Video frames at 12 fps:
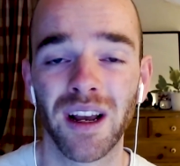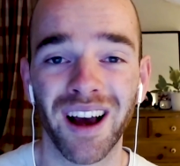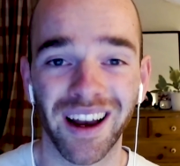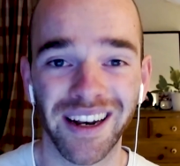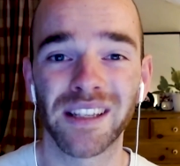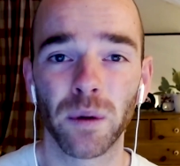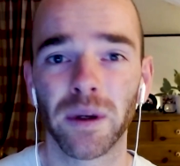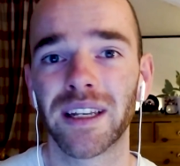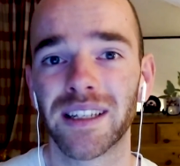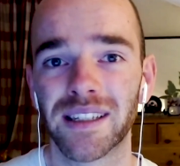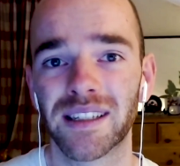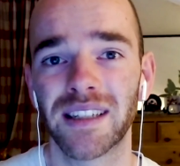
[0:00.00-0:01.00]
unless you were
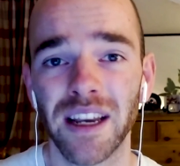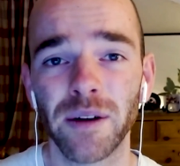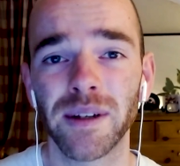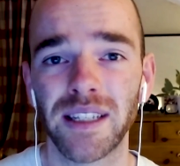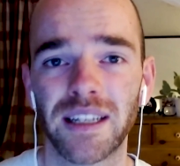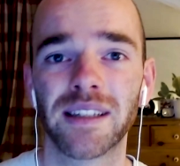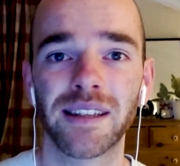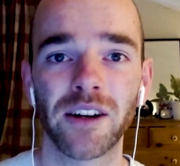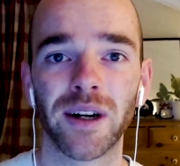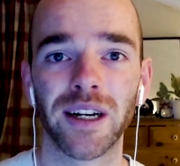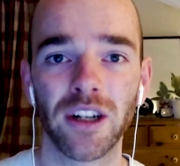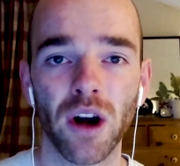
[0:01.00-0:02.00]
seriously
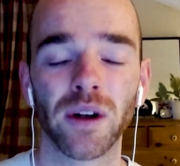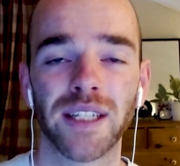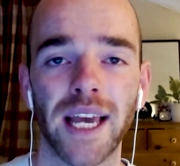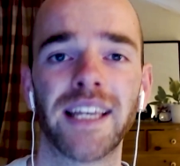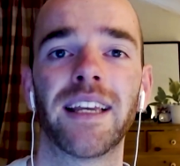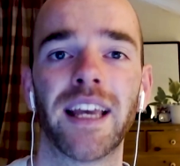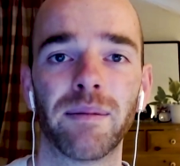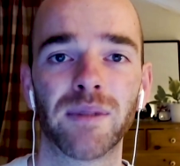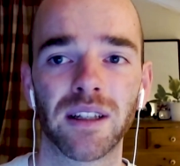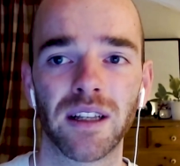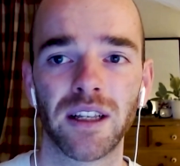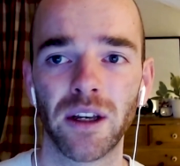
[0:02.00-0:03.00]
considering not taking him
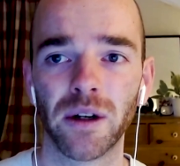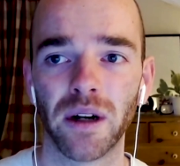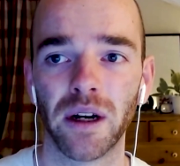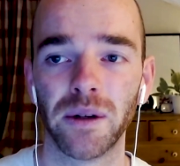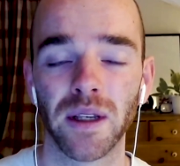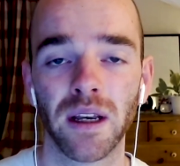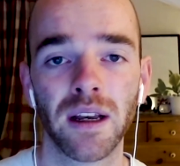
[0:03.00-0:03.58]
to the Euros.